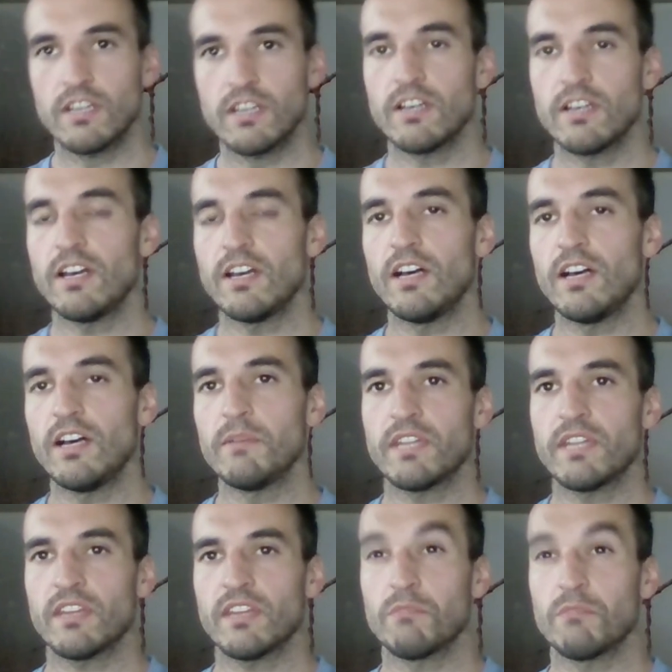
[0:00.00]
Um, and I think
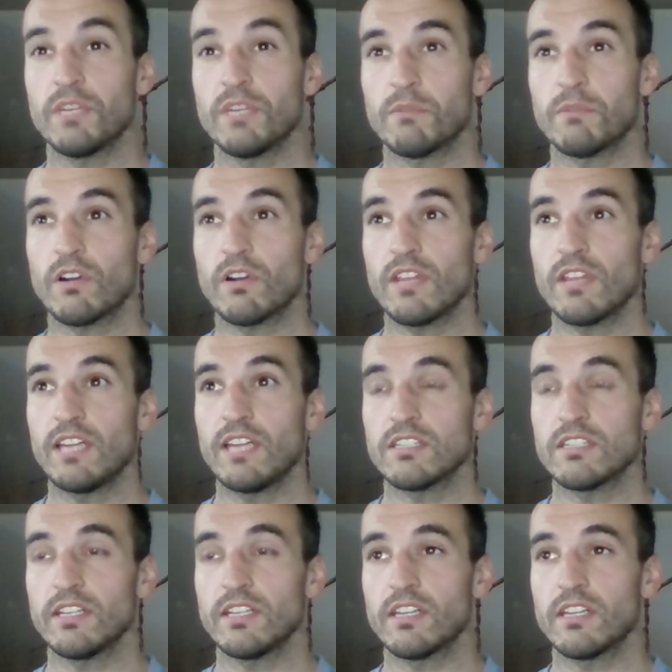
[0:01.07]
a big part of that is
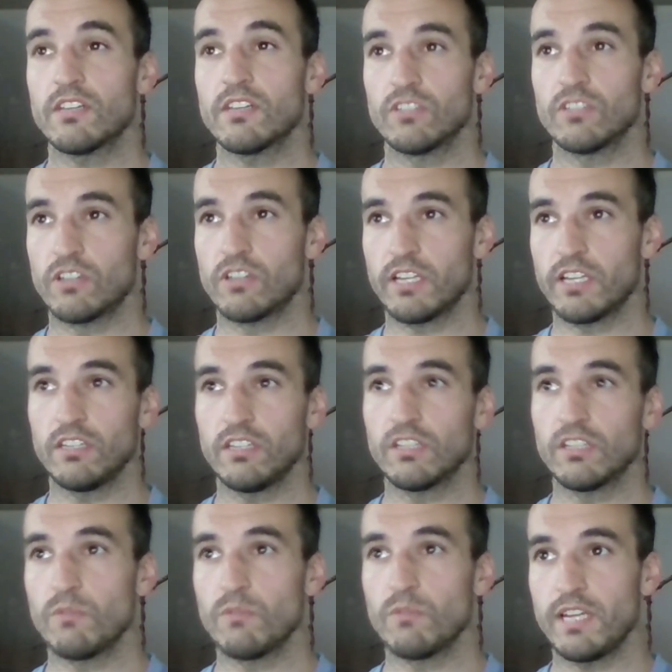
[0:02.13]
like you're learning along the
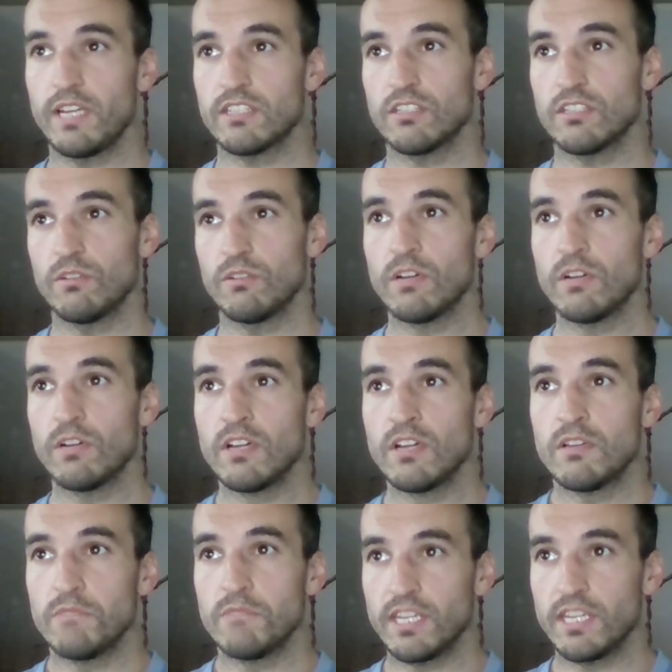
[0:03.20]
way. So
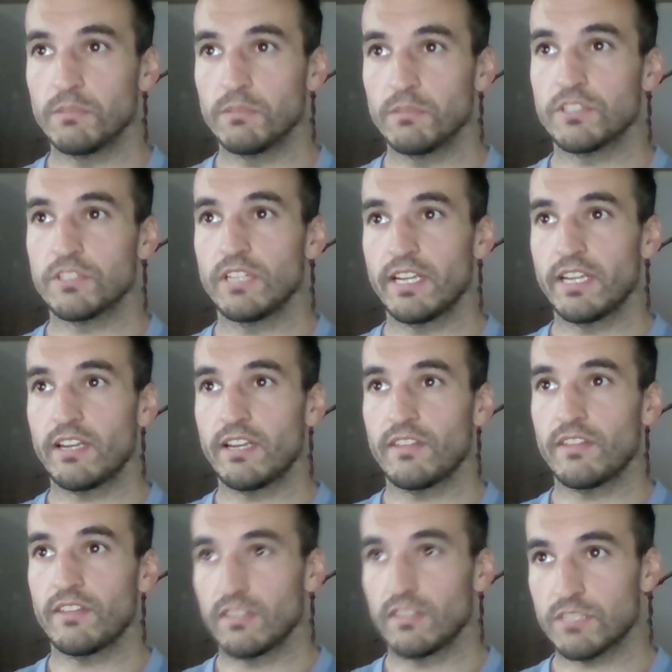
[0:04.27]
being able to like i think
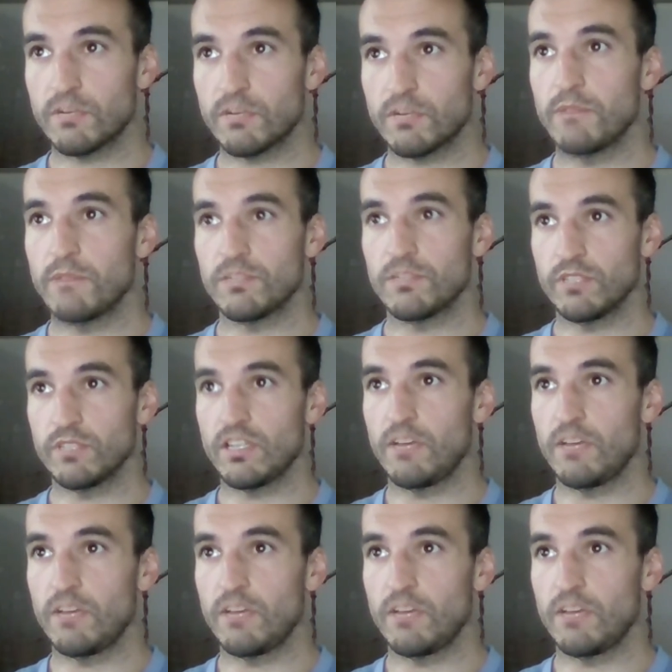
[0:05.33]
this prep has really taught me